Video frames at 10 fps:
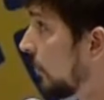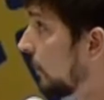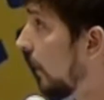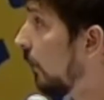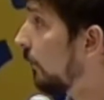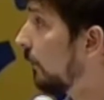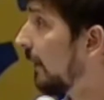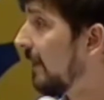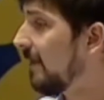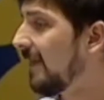So
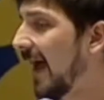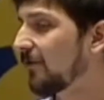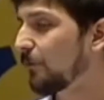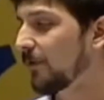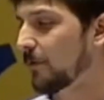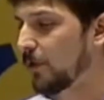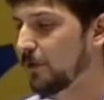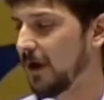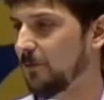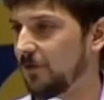that's what the
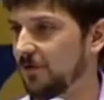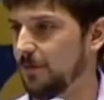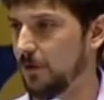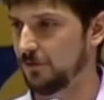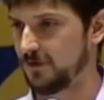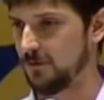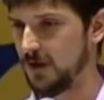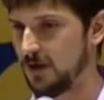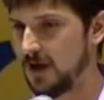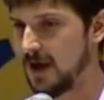program was supposed to
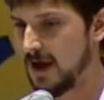be.